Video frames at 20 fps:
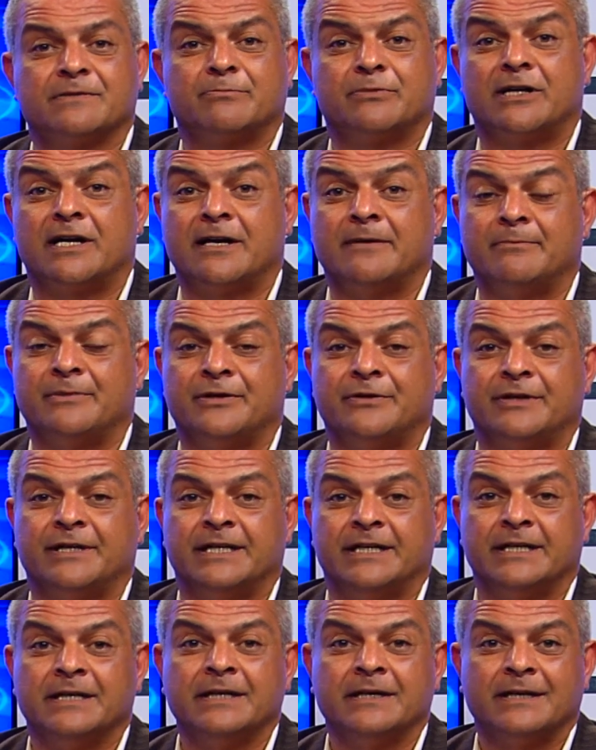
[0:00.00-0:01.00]

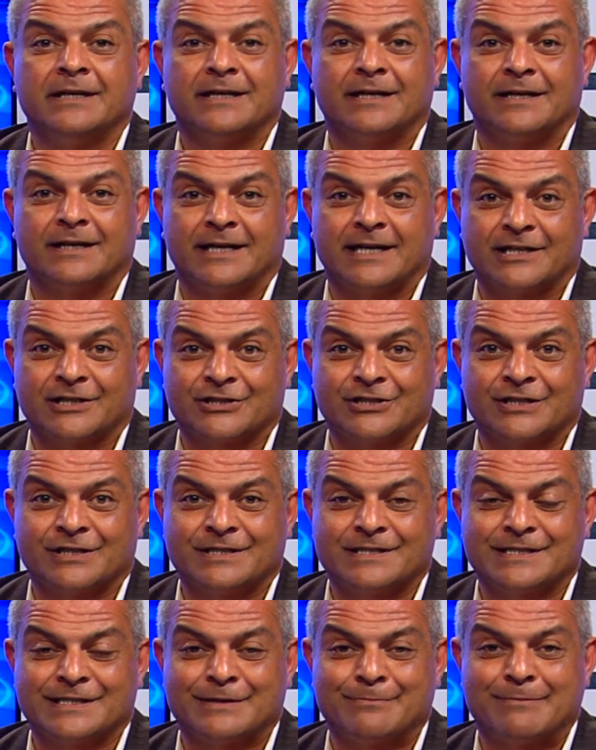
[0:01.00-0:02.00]
primary
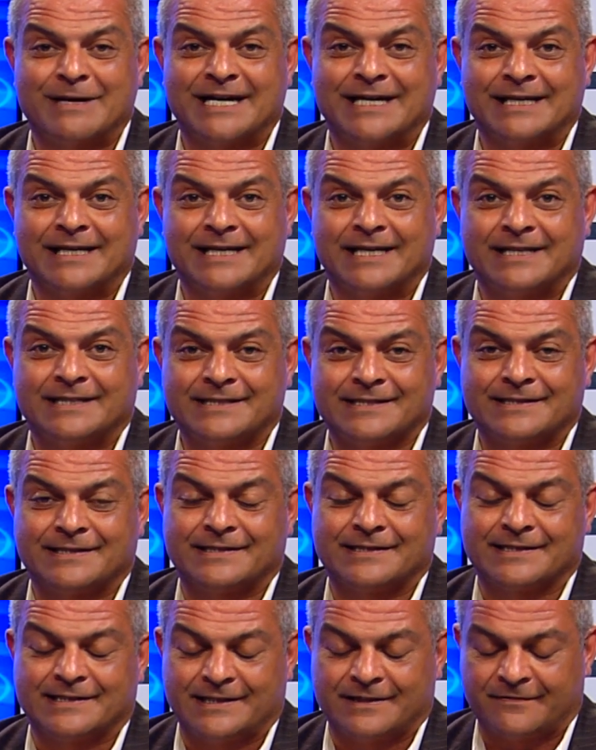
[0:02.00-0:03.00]
elections, and my guest
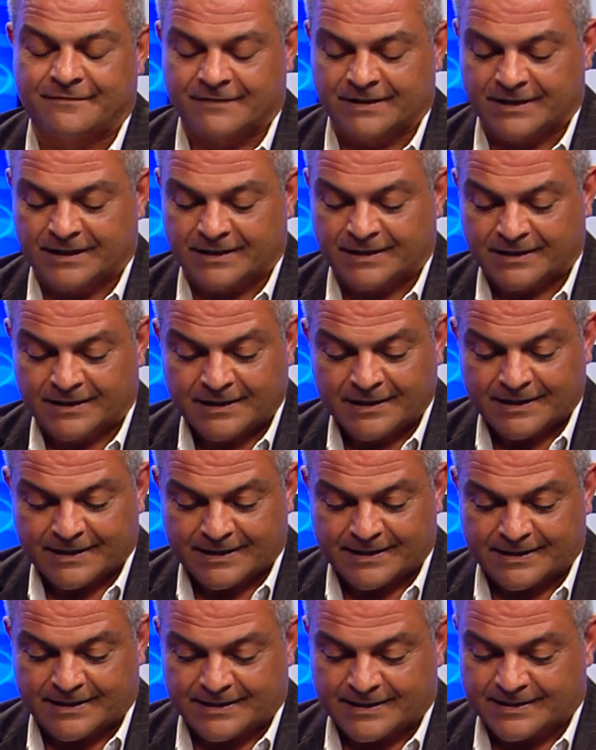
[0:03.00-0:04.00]
this evening
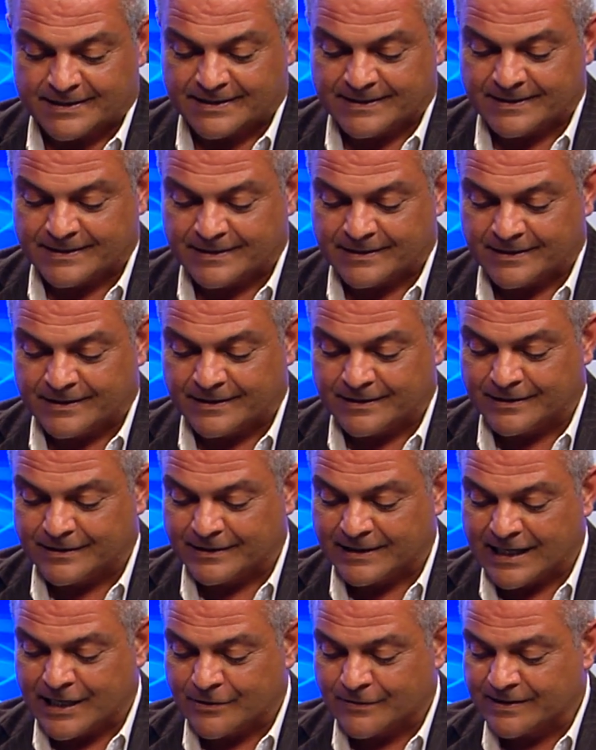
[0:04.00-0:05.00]
is
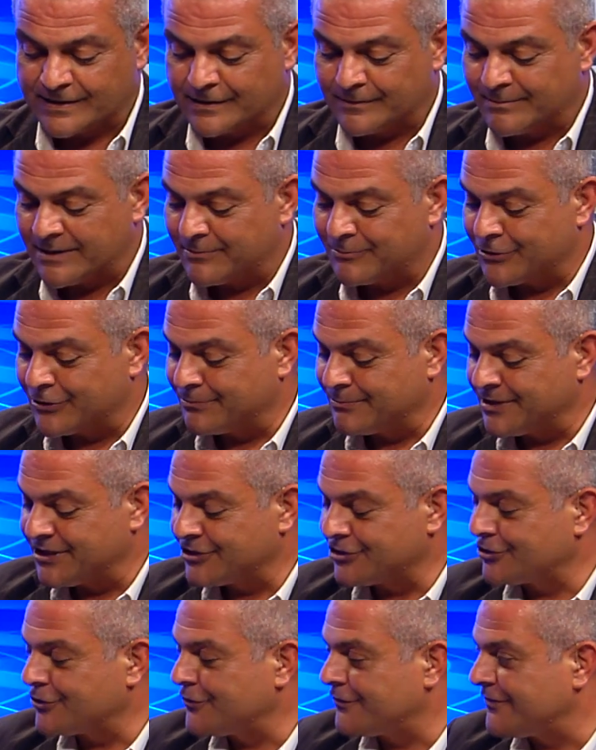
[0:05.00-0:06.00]
Council Member
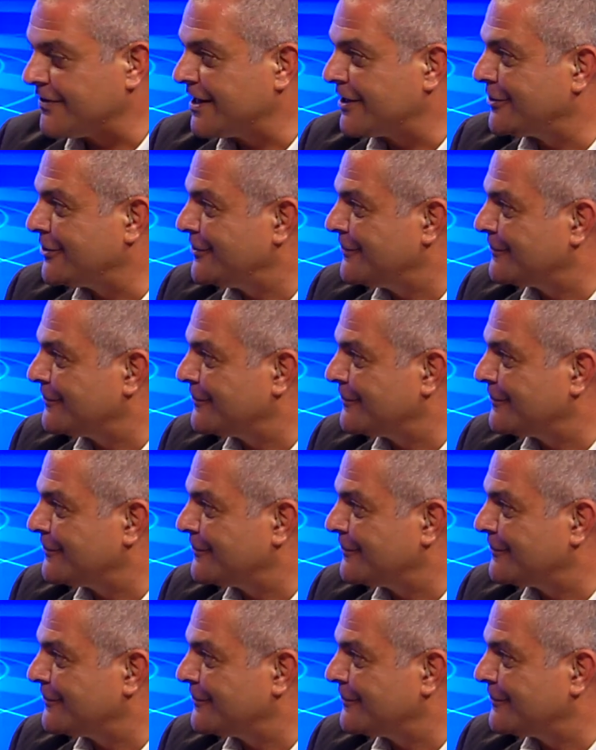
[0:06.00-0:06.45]
Mitch O'Farrell